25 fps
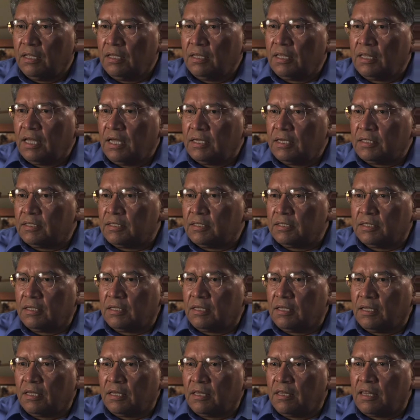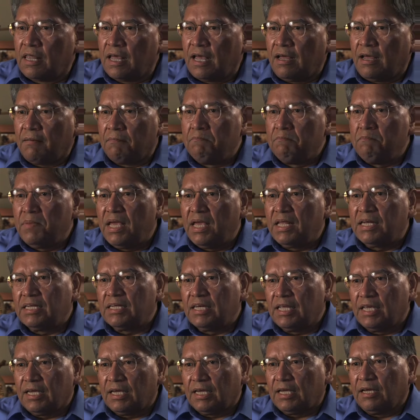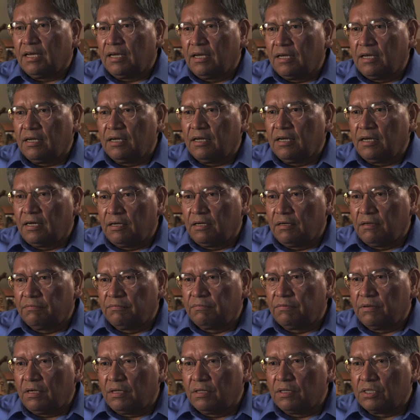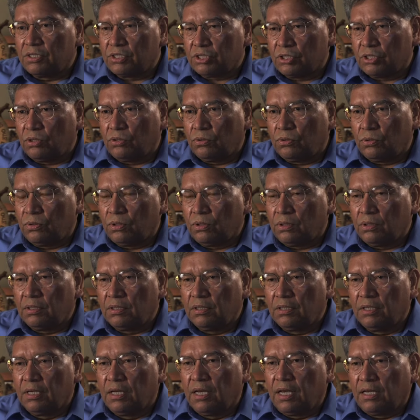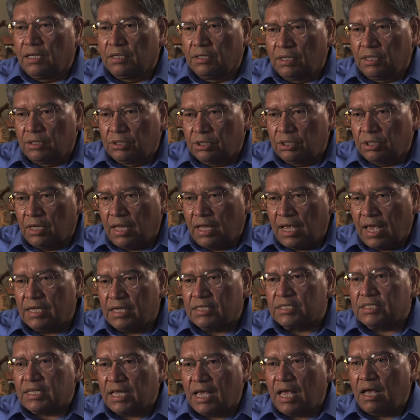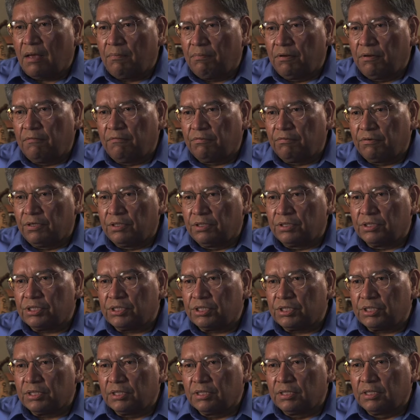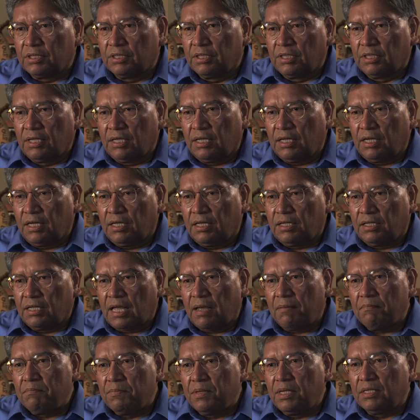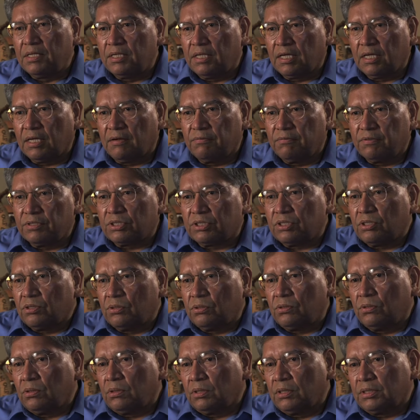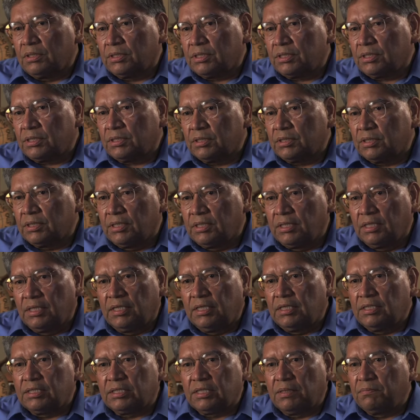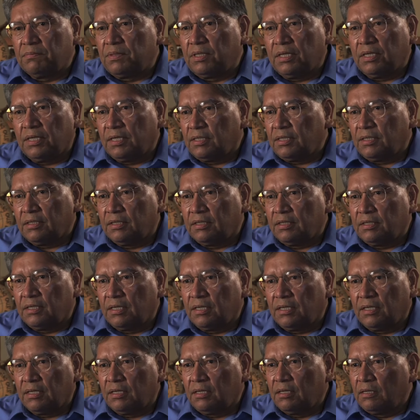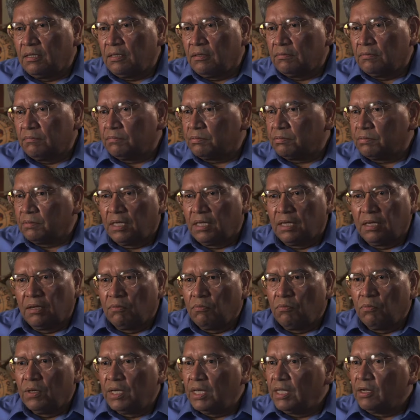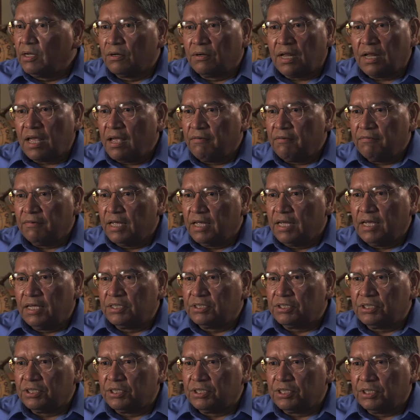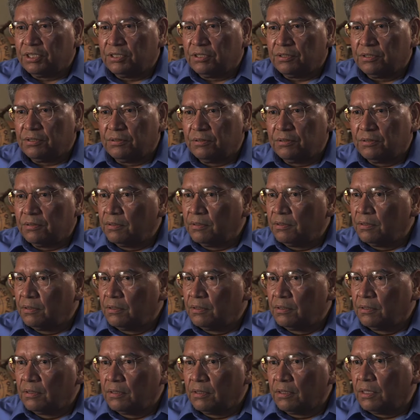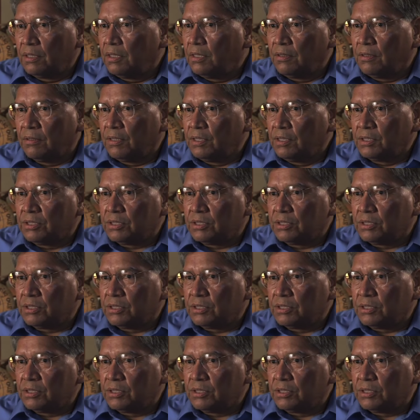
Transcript: that mending of the soul has to happen first. And that mending of a soul is something, you know, we don't have an answer to. You know,